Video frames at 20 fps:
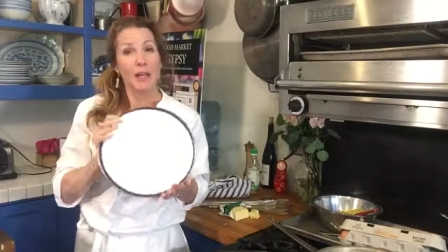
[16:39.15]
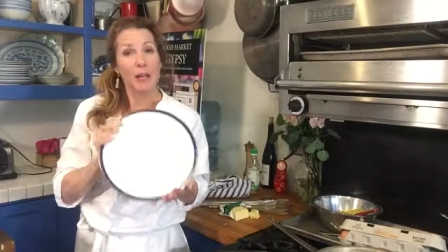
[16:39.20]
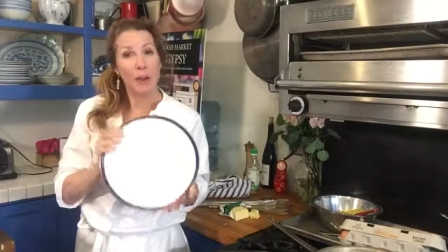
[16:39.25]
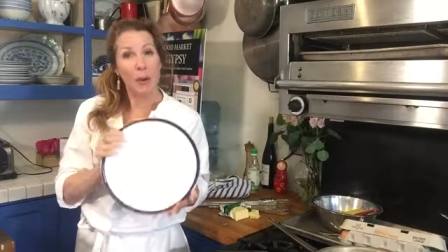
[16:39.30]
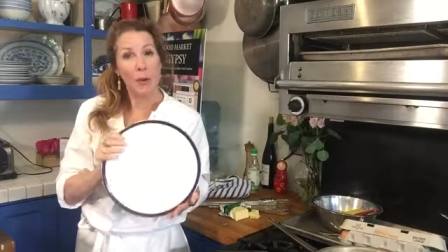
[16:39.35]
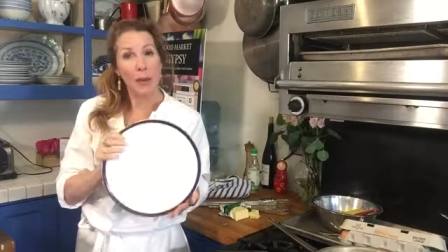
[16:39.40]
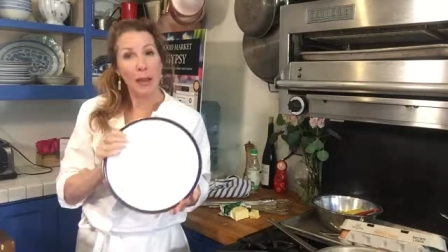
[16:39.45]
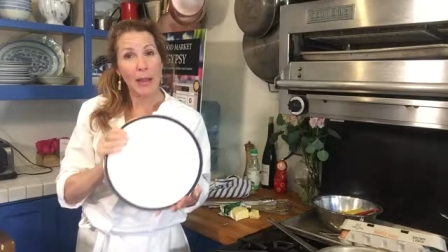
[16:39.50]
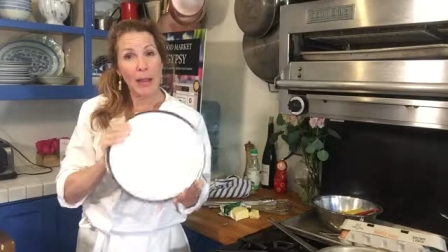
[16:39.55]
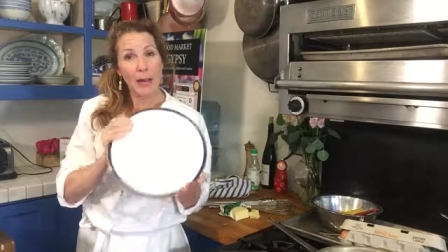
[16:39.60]

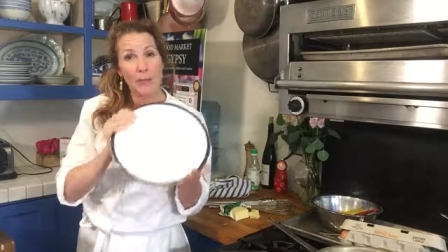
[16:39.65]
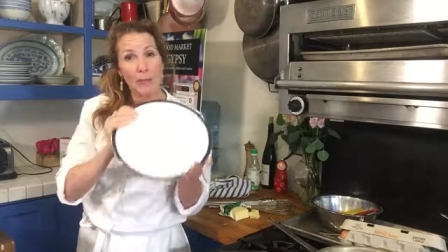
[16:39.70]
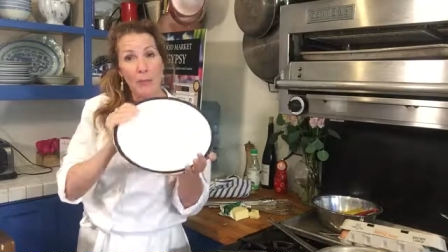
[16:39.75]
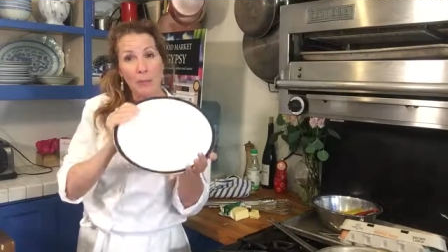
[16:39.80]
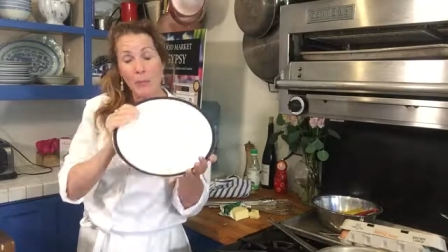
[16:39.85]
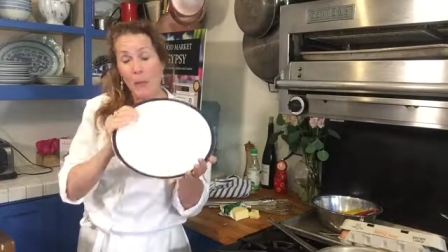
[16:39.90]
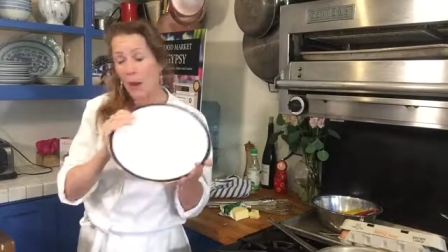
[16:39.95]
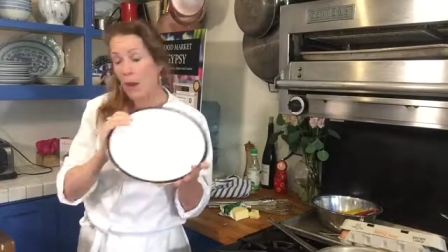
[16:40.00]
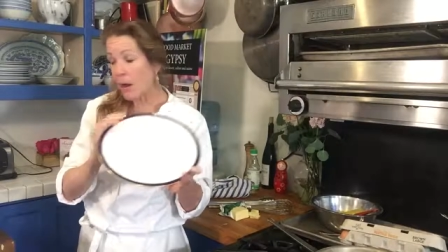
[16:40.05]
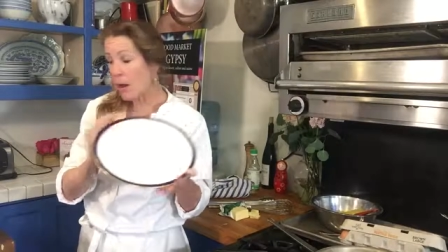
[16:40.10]
Go ahead
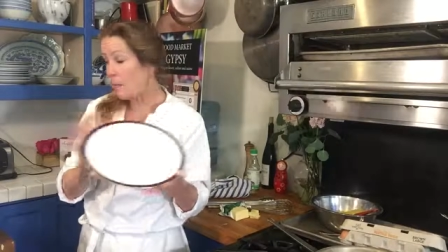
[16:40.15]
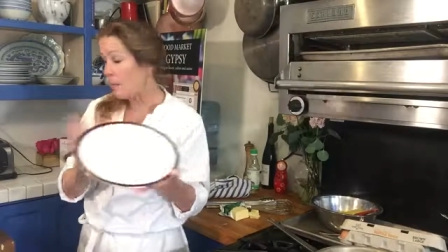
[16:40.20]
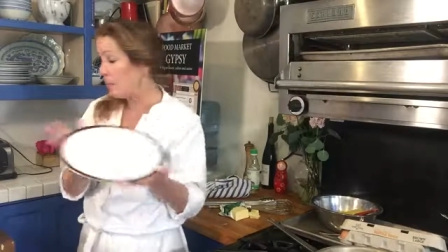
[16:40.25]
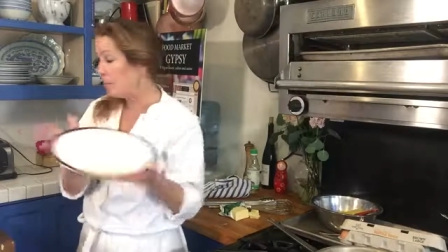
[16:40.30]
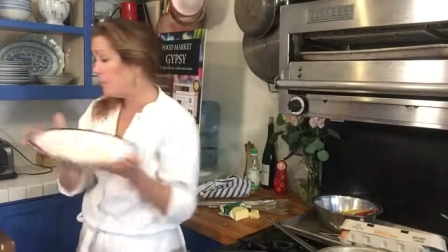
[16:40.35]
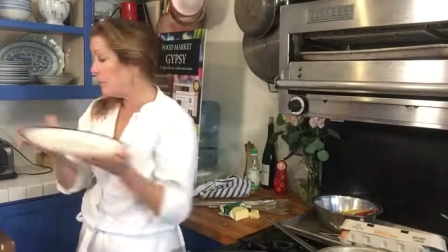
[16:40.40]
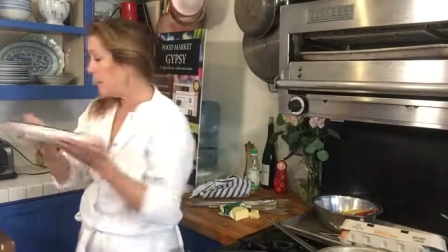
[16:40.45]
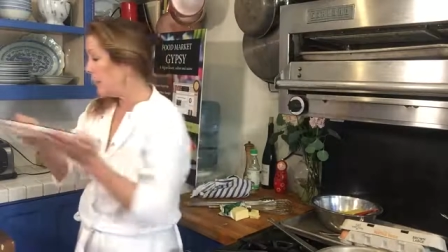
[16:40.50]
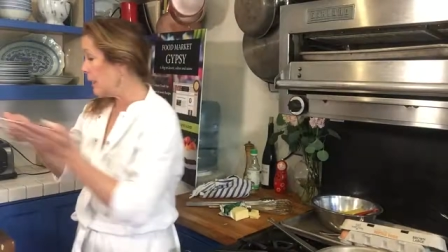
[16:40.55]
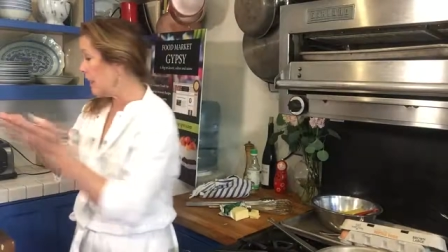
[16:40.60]
for mom.
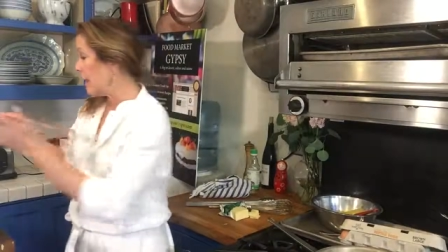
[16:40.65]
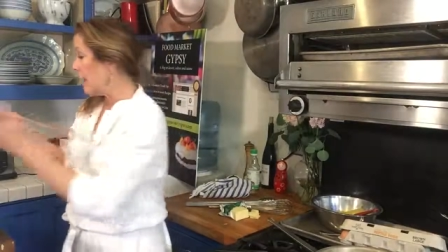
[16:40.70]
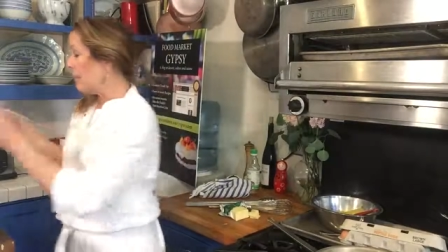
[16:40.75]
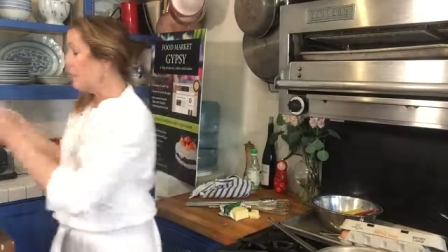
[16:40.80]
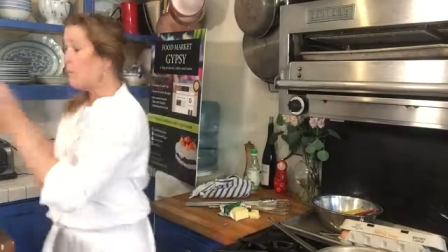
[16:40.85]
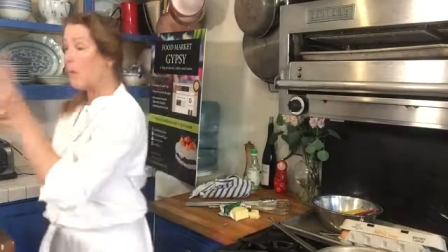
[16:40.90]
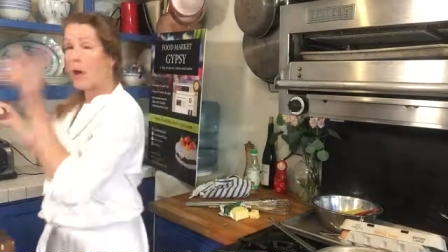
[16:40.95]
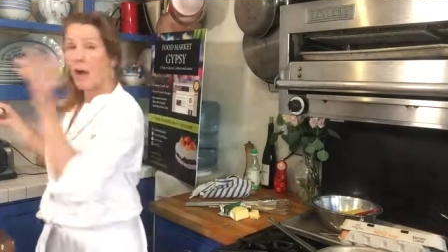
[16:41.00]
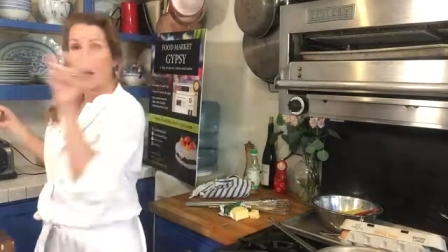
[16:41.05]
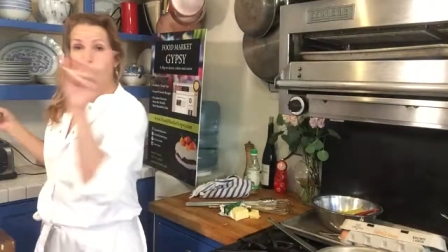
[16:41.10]
Get it
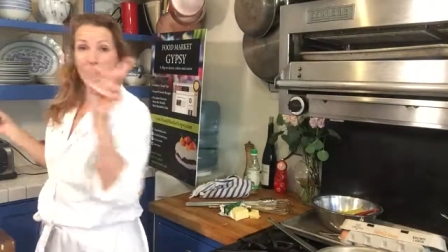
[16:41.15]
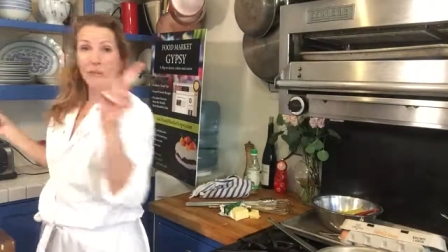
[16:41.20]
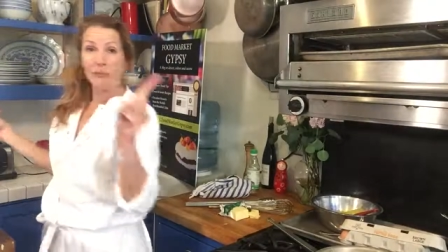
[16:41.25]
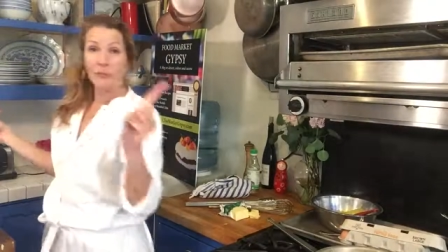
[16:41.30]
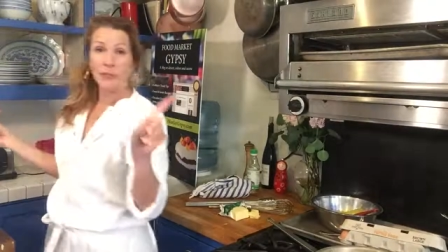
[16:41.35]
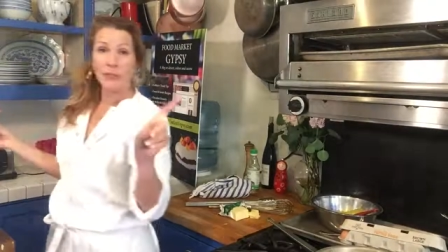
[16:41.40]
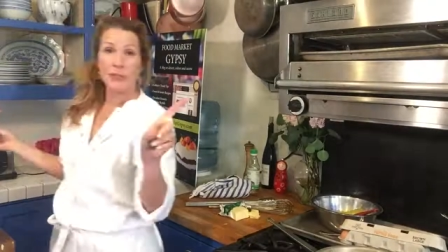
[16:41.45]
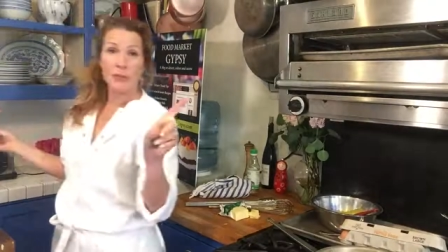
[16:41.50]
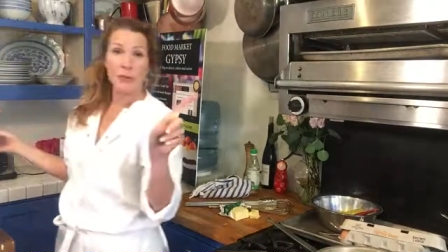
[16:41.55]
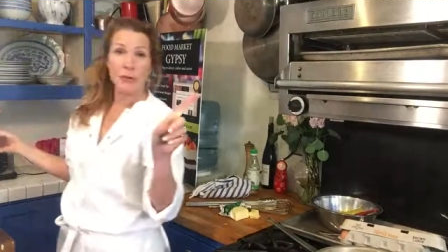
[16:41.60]
out. Mom,
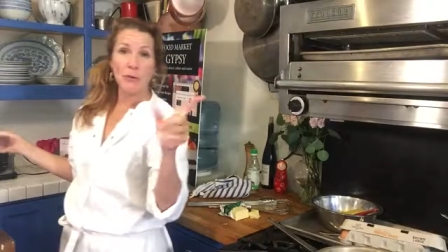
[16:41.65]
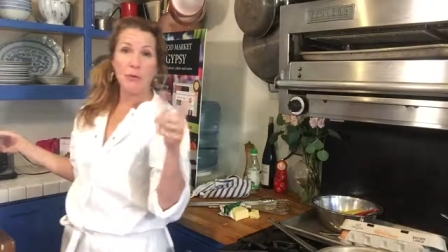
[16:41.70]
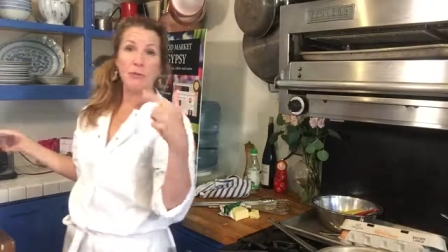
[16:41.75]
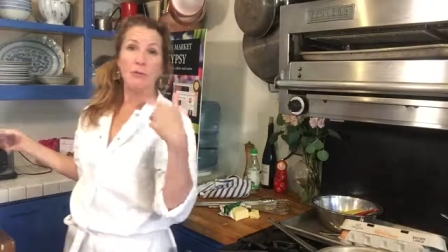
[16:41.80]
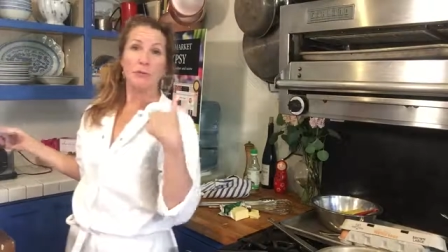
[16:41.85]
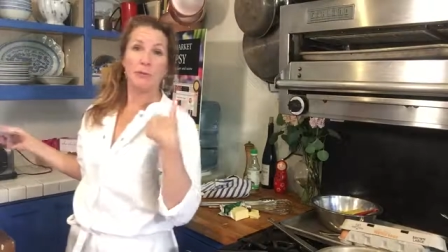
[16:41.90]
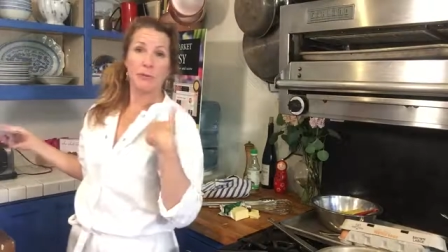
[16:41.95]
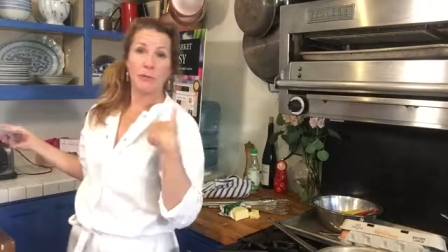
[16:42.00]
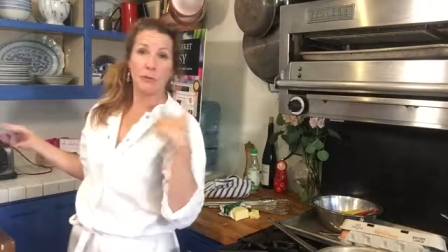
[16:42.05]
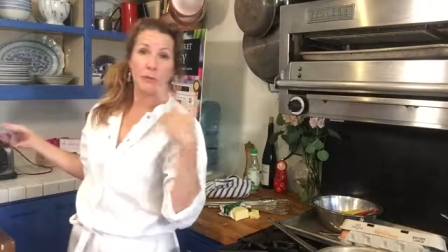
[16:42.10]
if it's you,
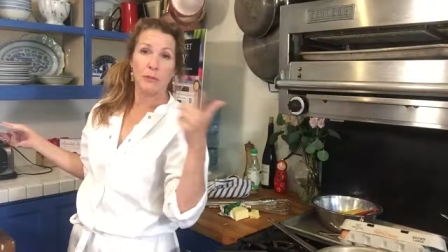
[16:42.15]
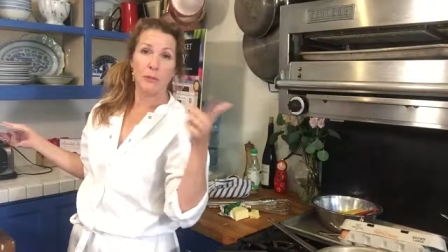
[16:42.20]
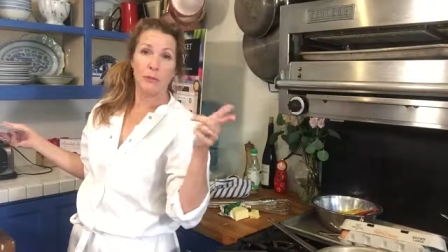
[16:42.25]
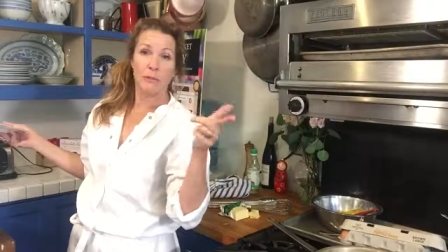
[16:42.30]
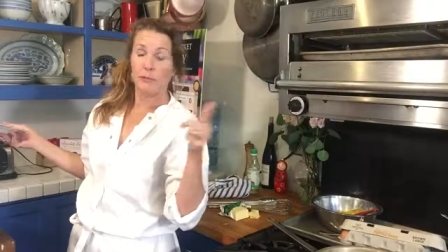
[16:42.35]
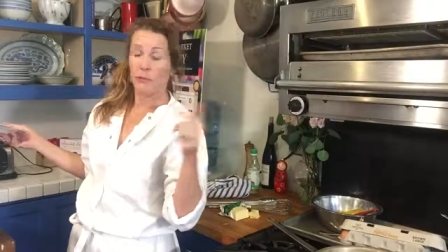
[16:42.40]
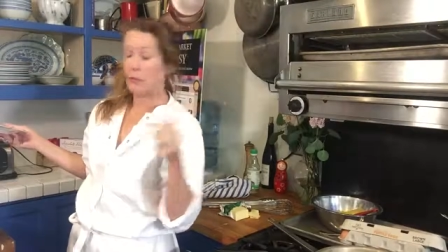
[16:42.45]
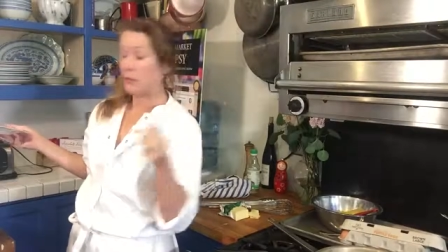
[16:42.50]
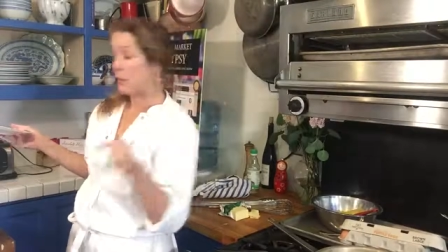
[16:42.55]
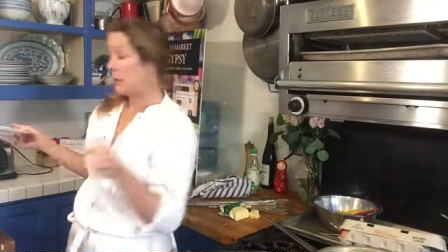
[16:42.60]
do
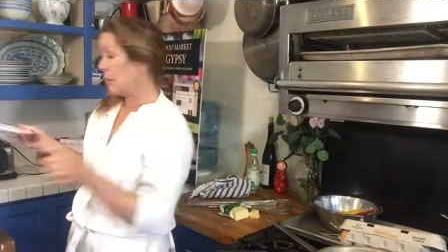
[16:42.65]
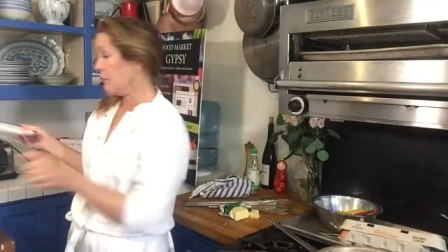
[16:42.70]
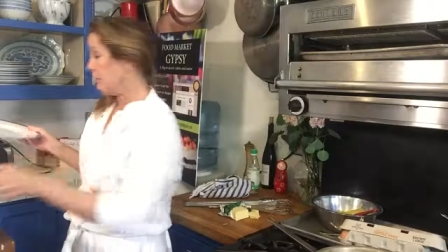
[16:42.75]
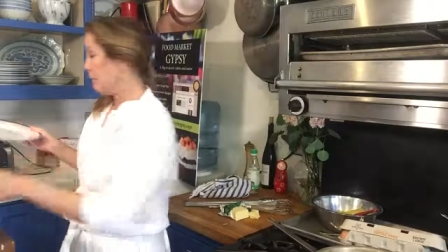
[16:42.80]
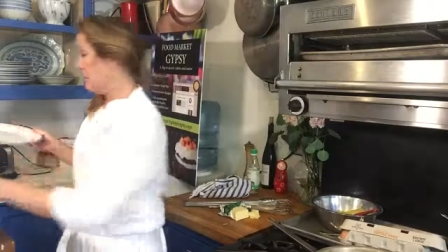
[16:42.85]
it for yourself.